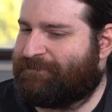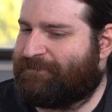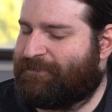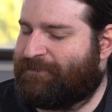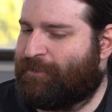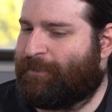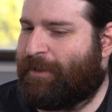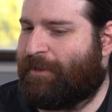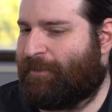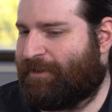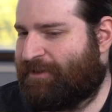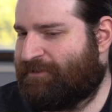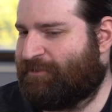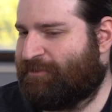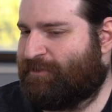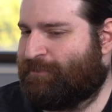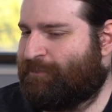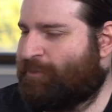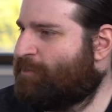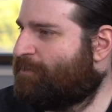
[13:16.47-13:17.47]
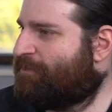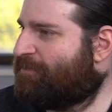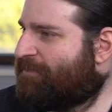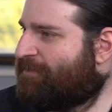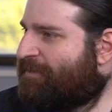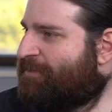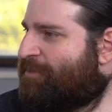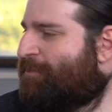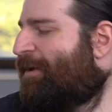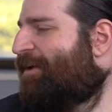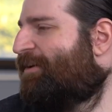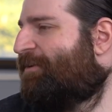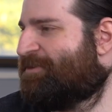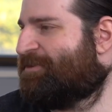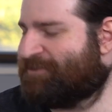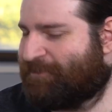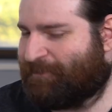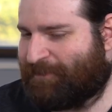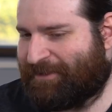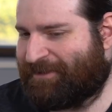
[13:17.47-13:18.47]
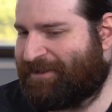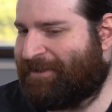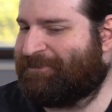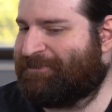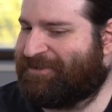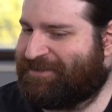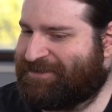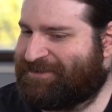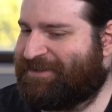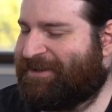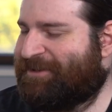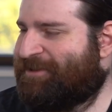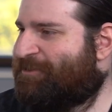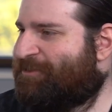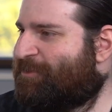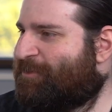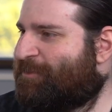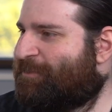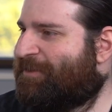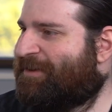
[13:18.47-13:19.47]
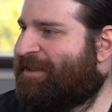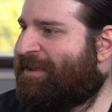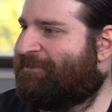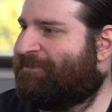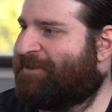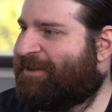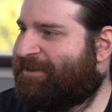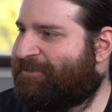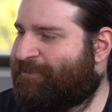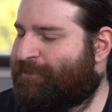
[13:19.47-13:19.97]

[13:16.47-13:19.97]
you might want to do the MOOC and you might also want to come to the study group and have kind of a